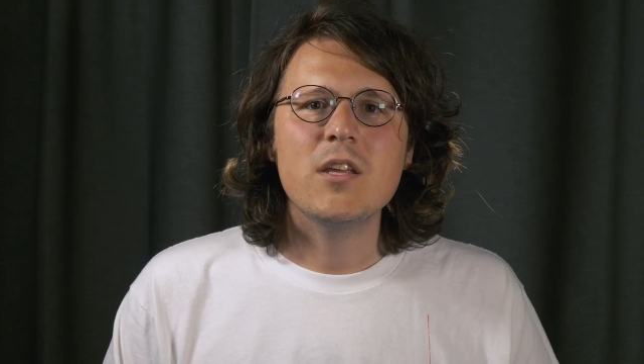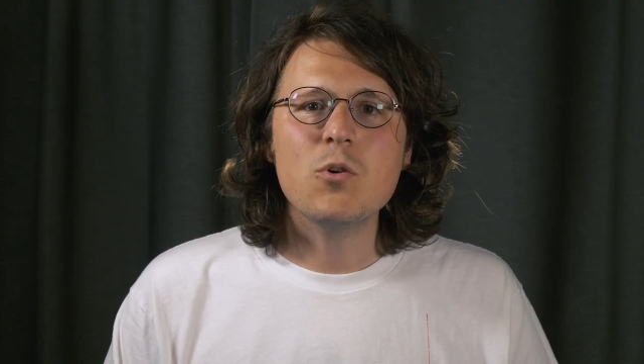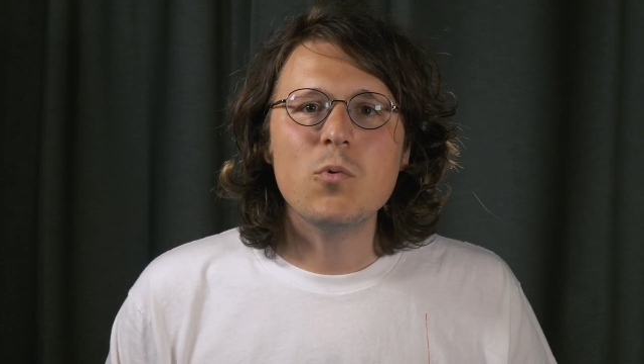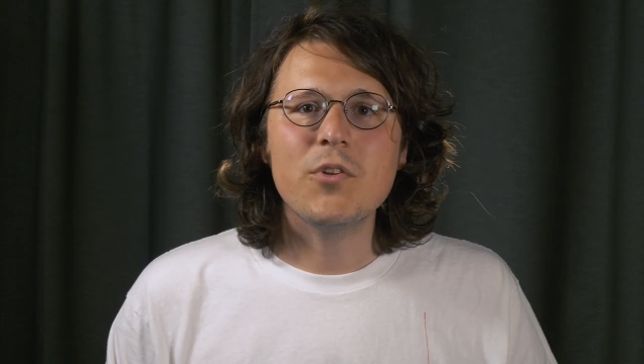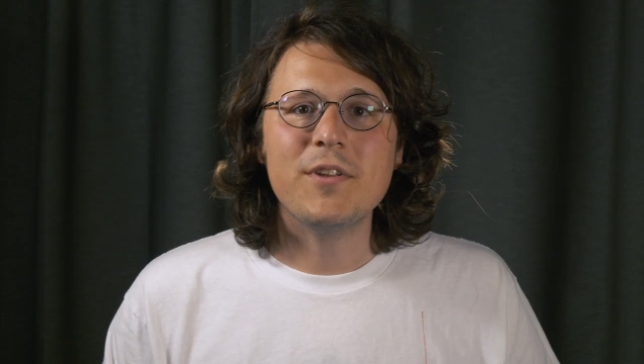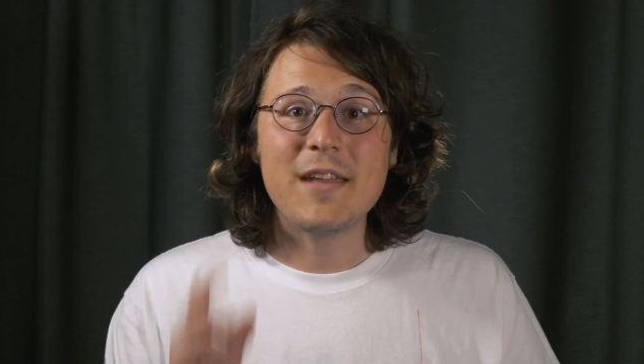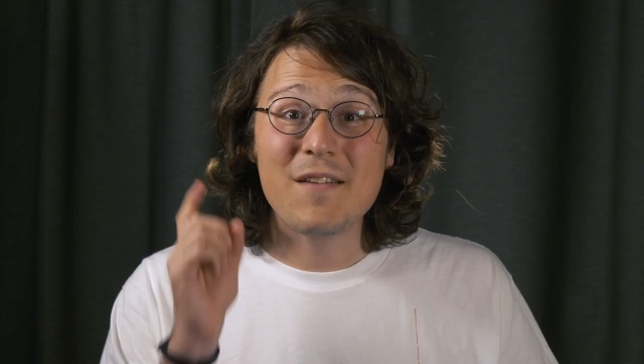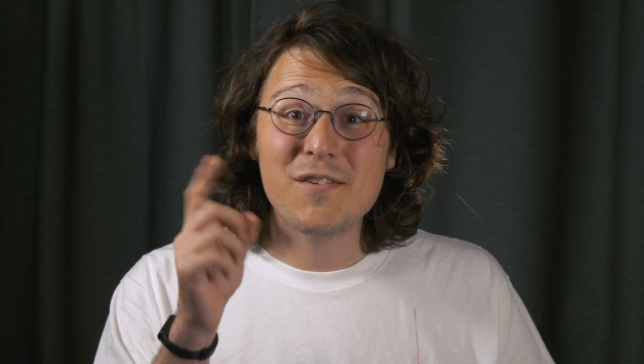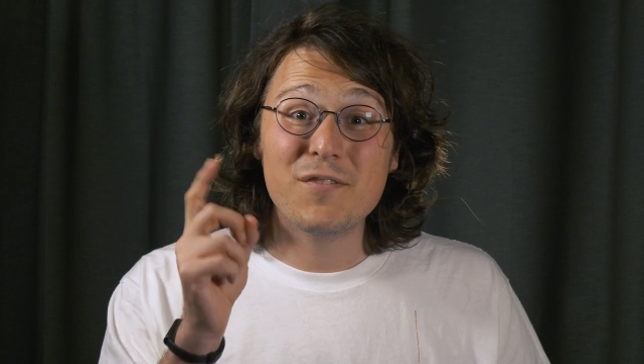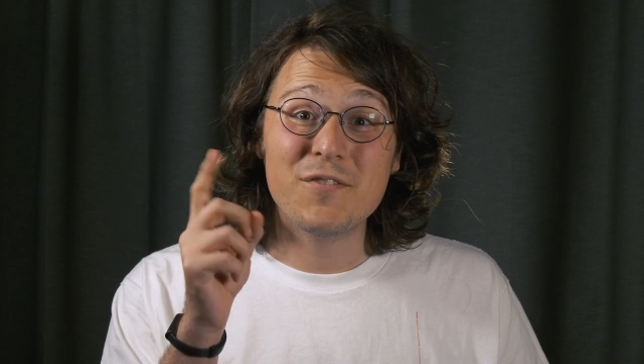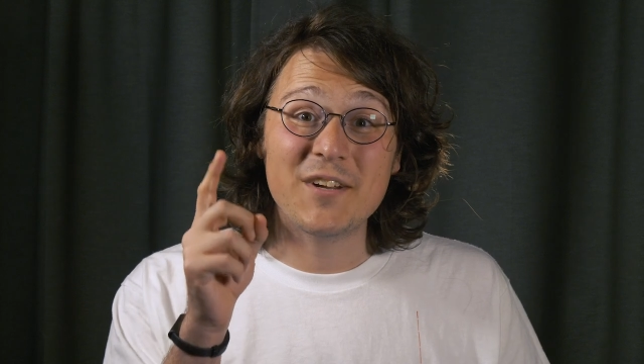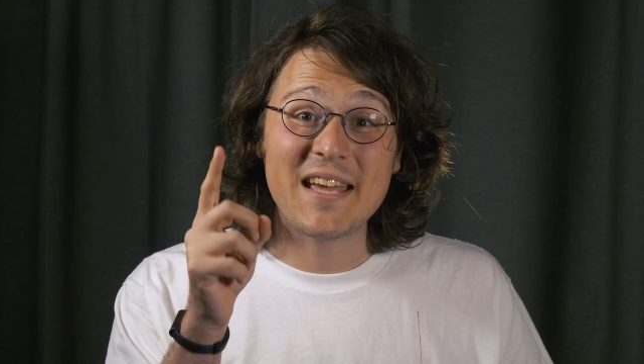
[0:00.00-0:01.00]
You will
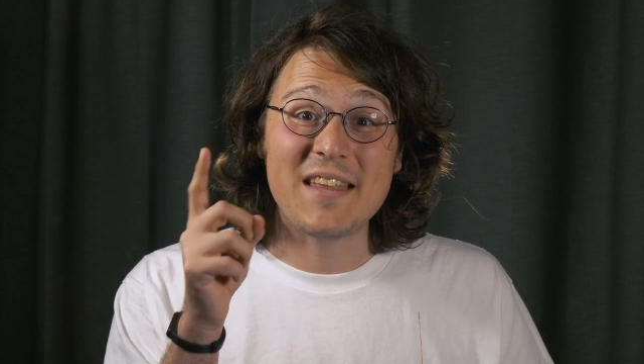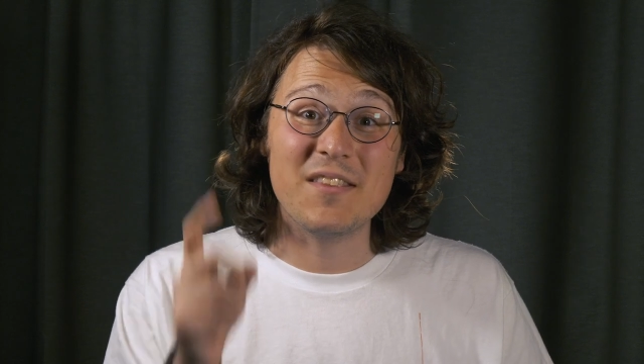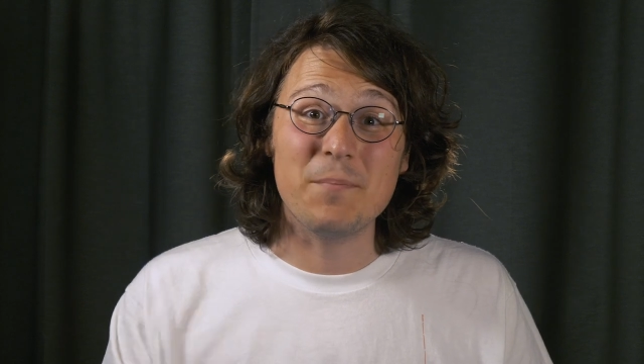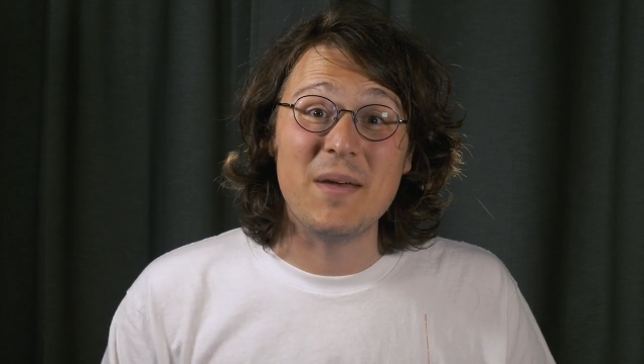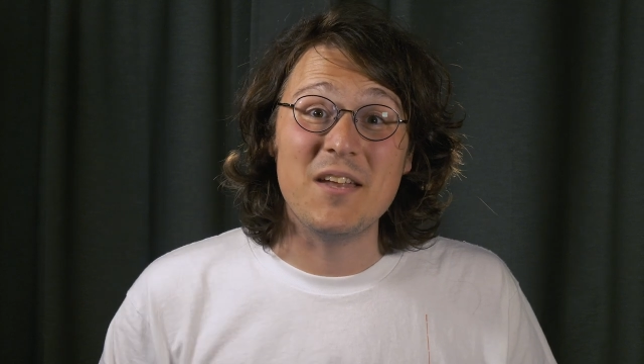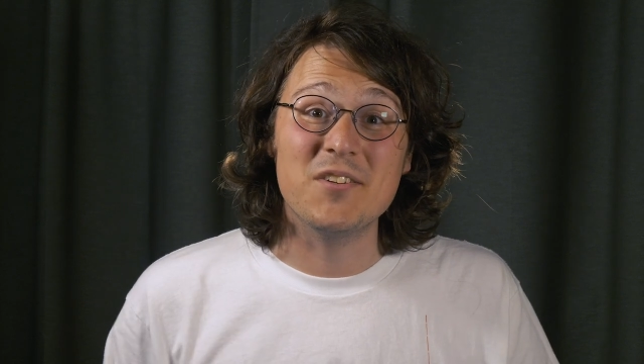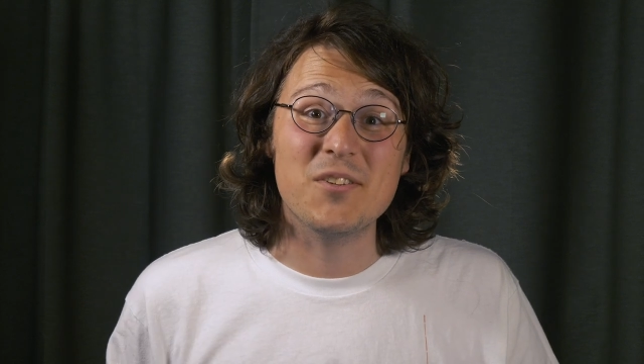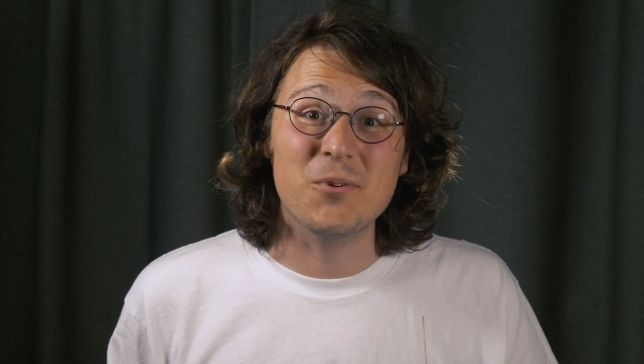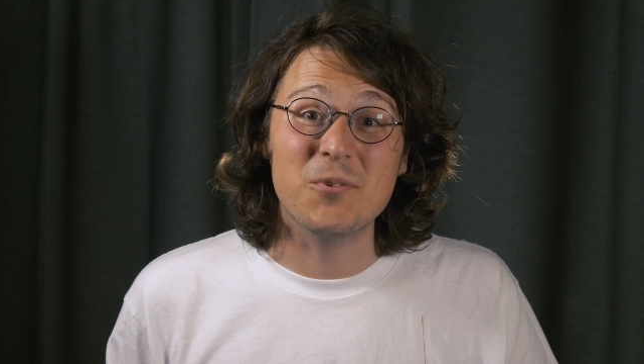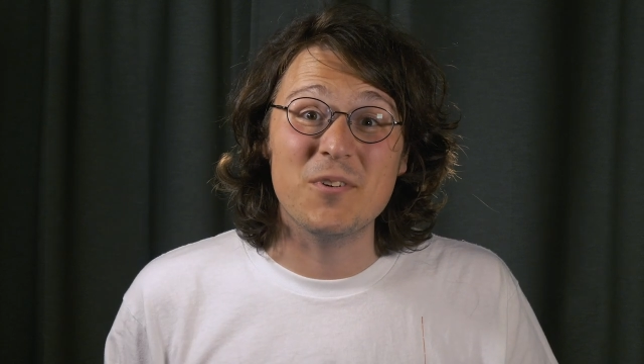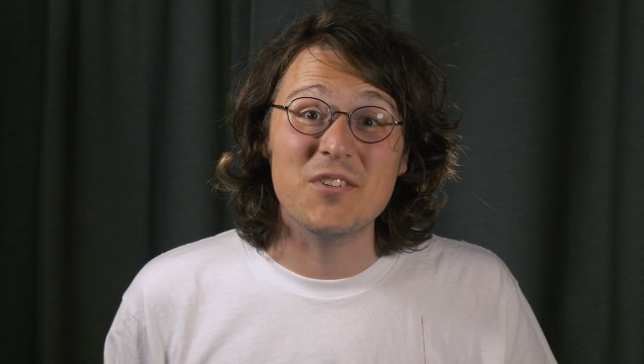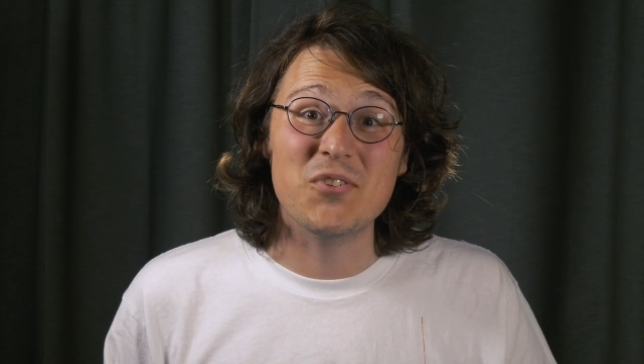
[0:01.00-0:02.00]
never forget the pen
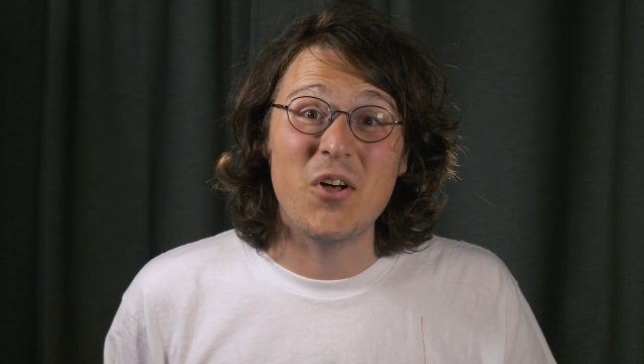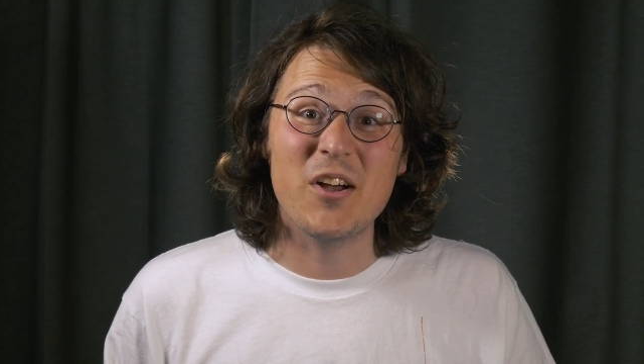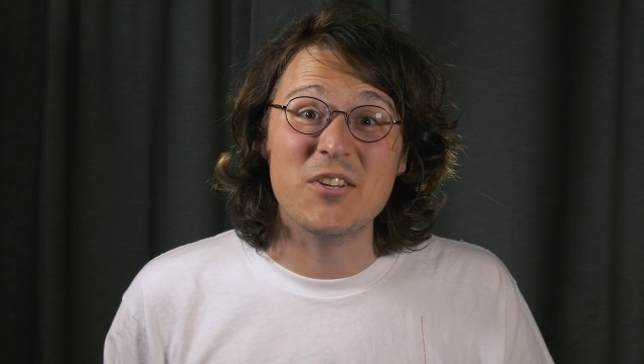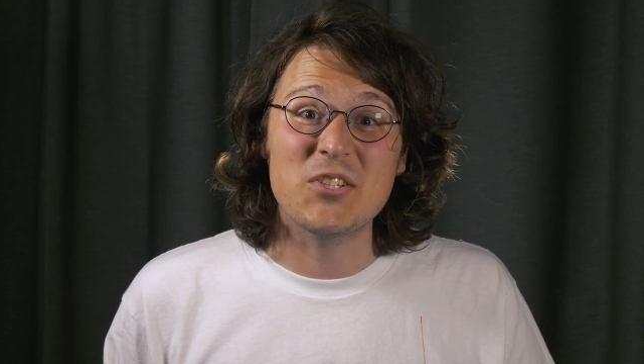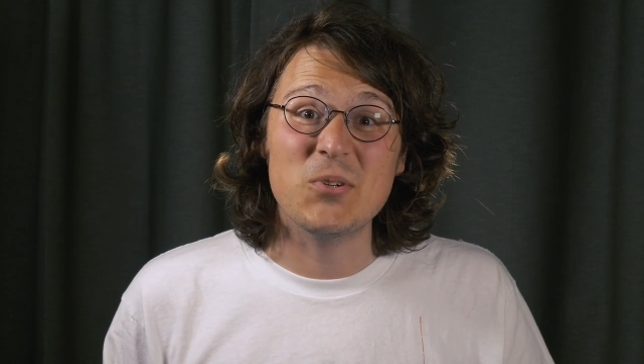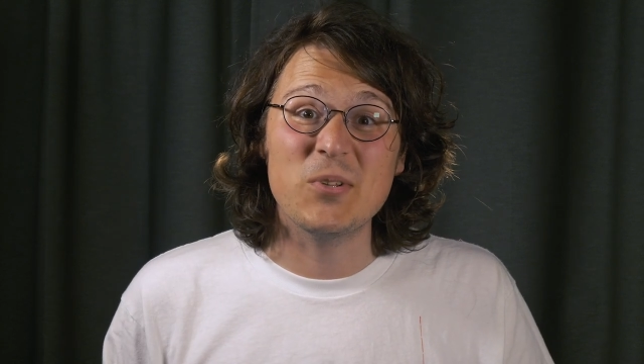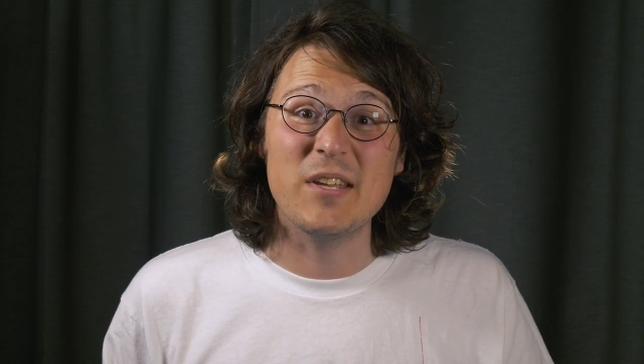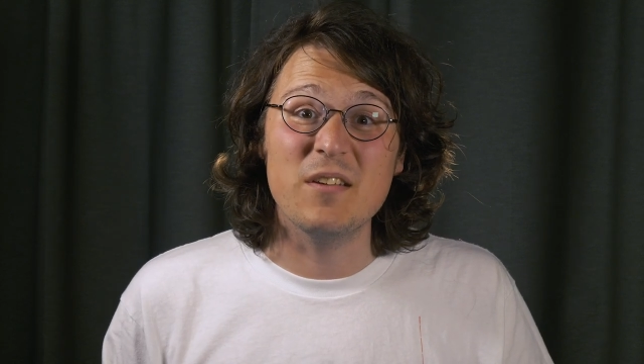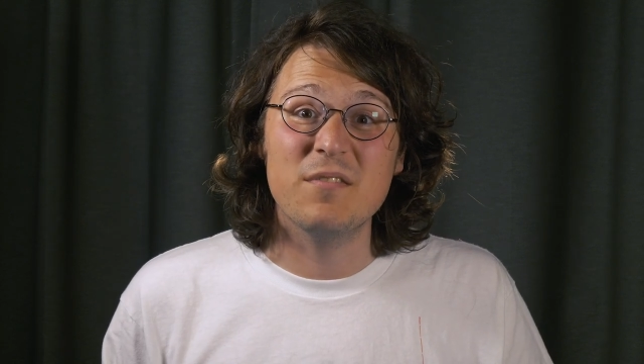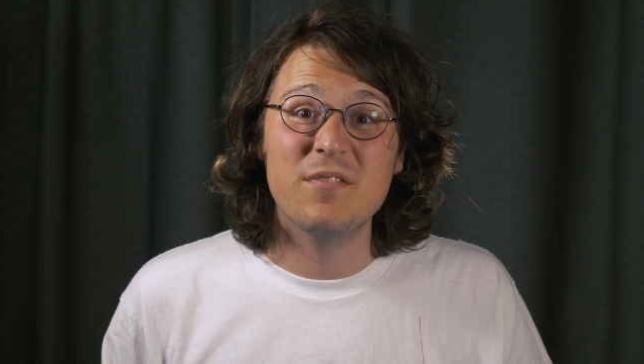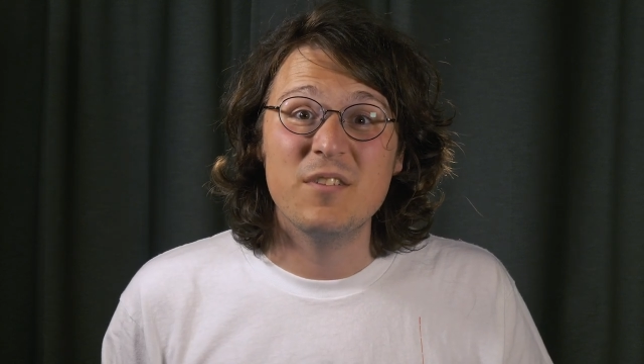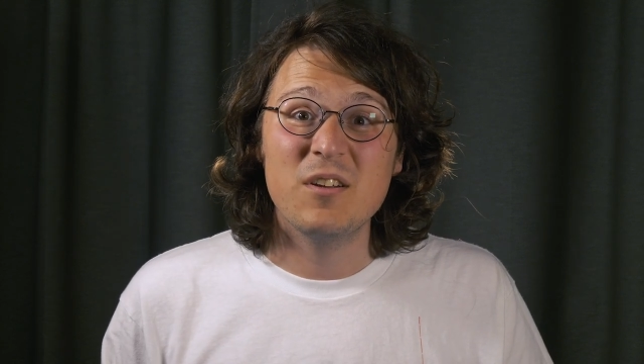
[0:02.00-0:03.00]
children as long as you
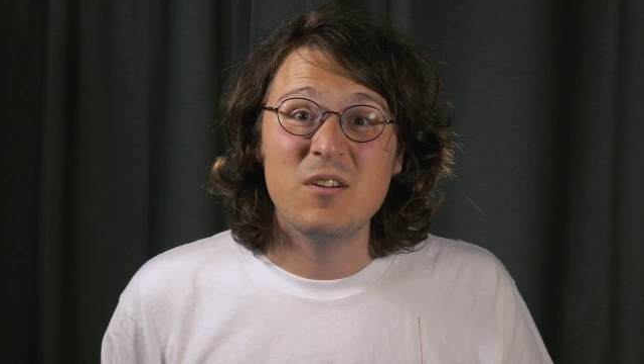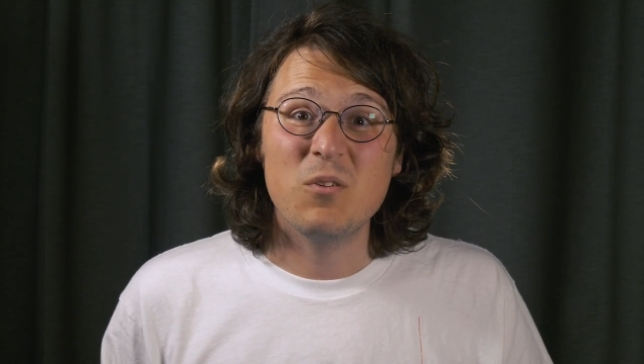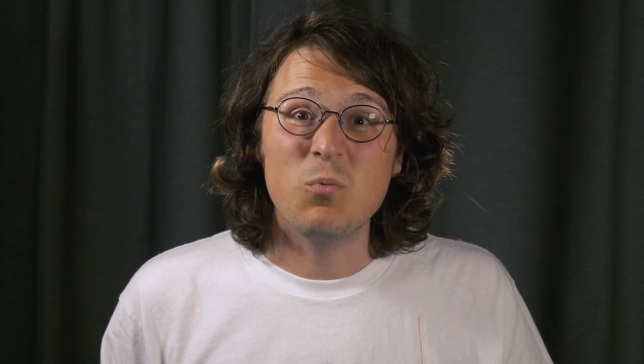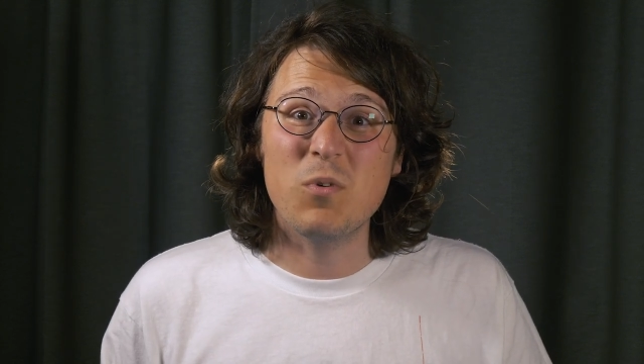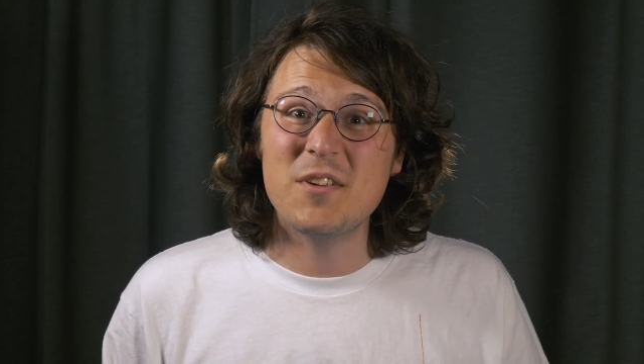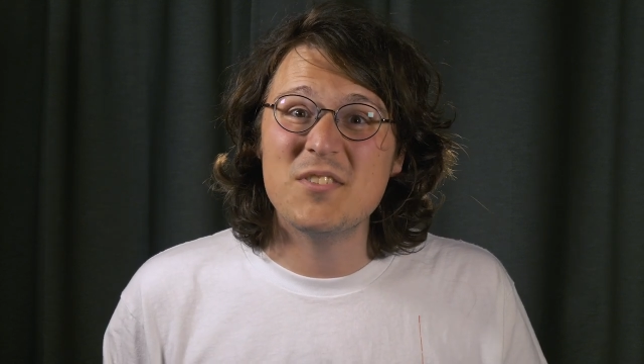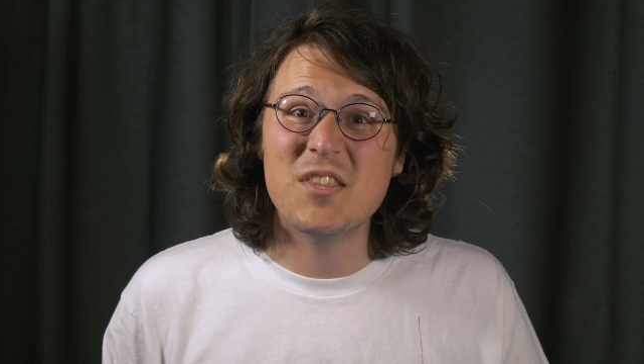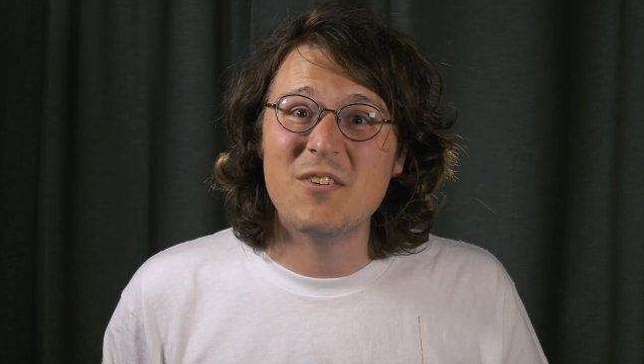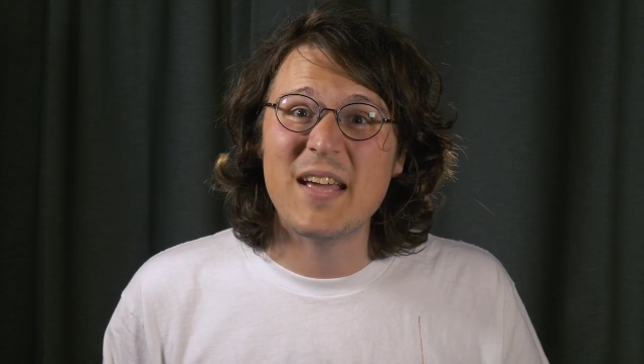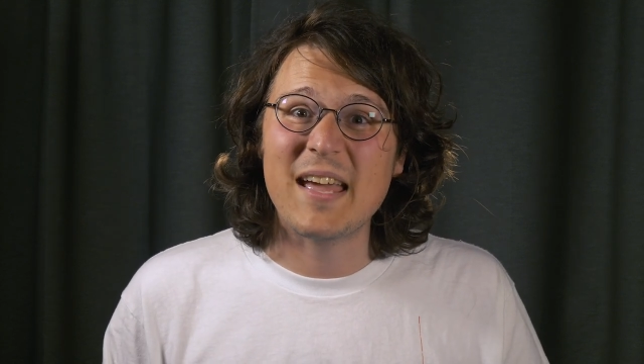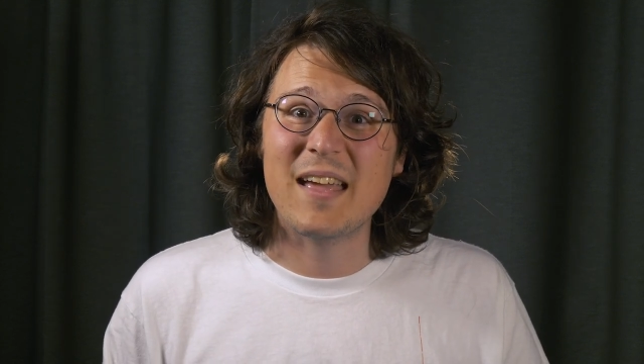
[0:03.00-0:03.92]
live. What is their